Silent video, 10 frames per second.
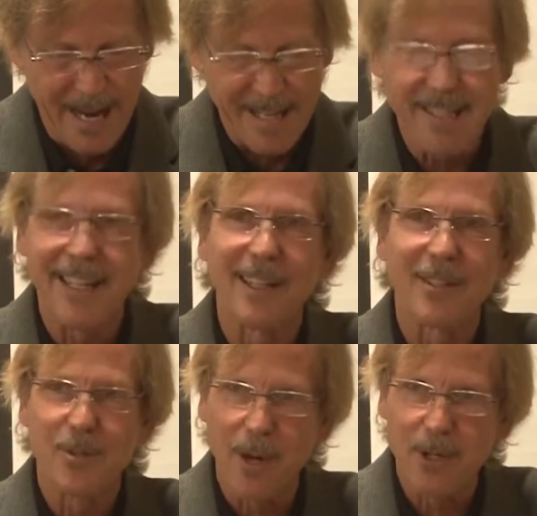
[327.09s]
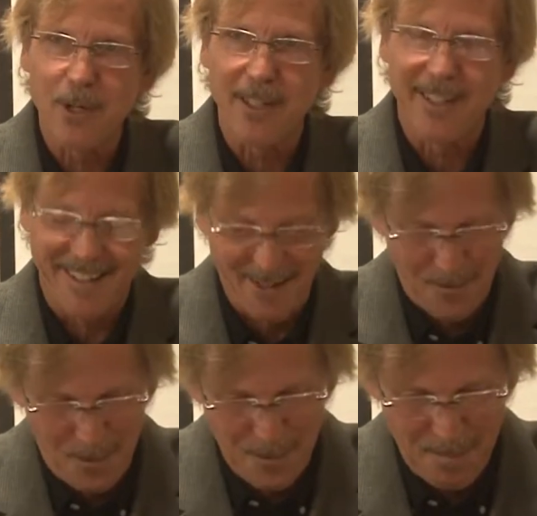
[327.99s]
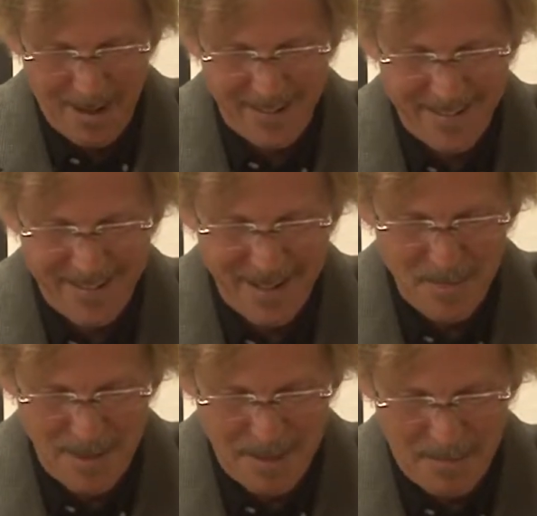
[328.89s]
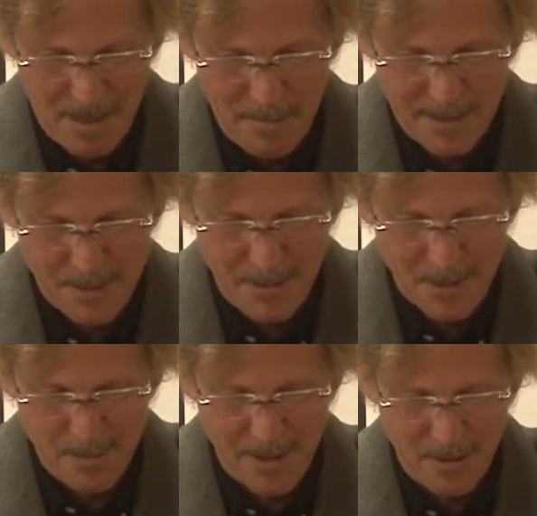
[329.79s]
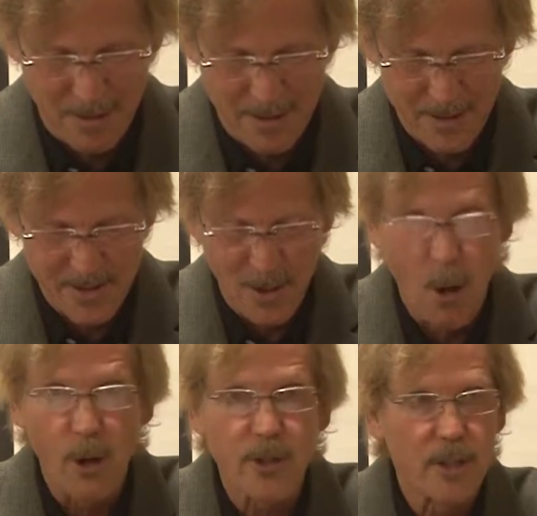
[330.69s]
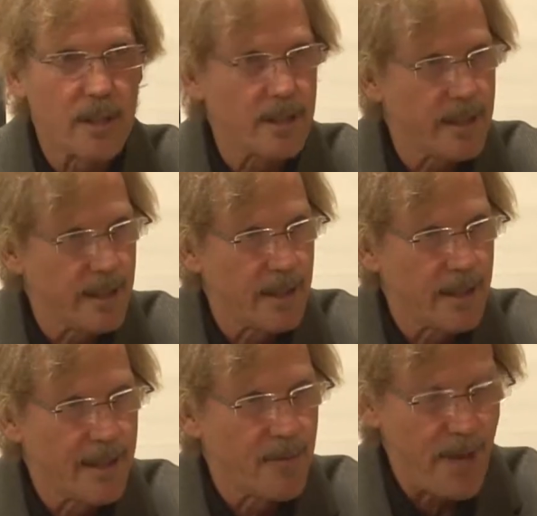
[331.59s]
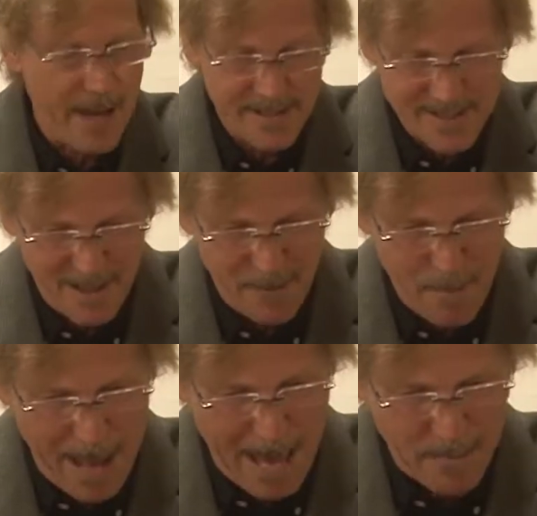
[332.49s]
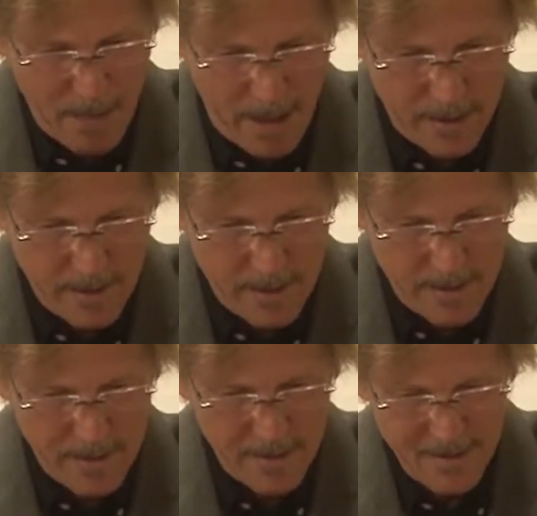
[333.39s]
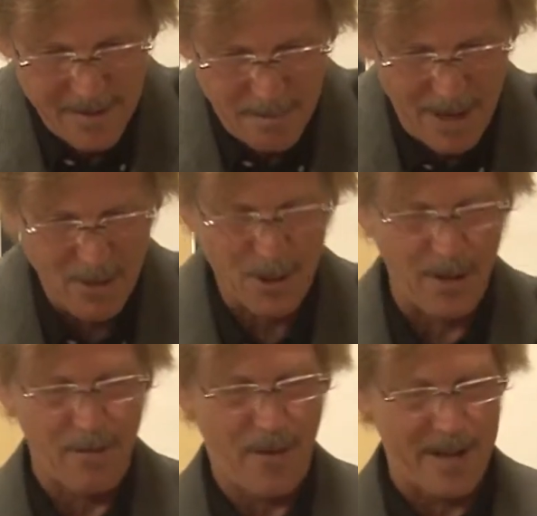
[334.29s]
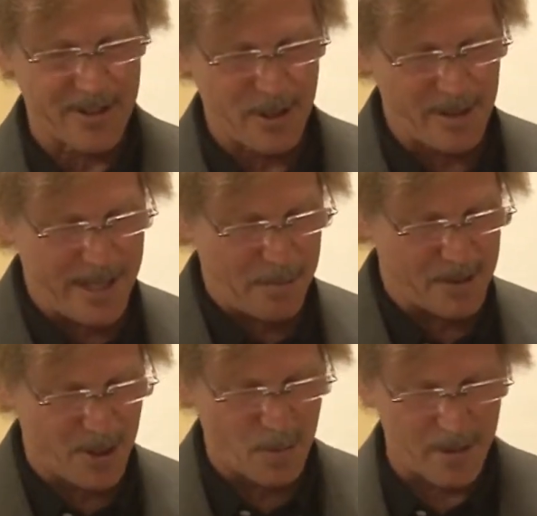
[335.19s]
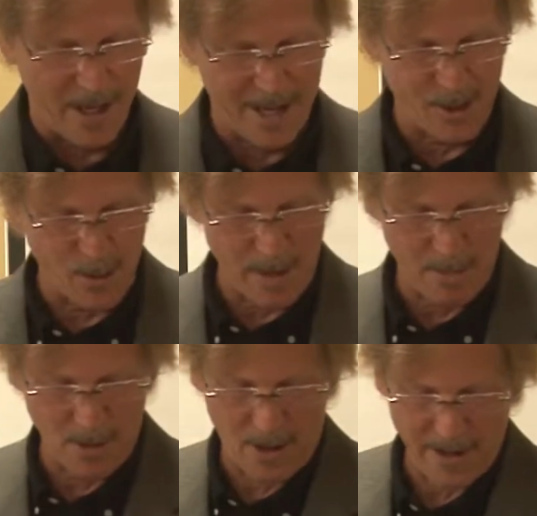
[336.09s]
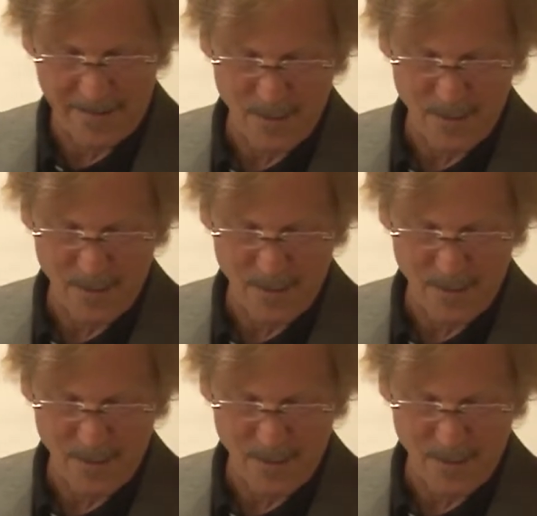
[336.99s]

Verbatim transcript: as an illustration of what we might mean by being spiritual but not religious. Alternately, fans of Mad Men might recall the final series episode where Don Draper, on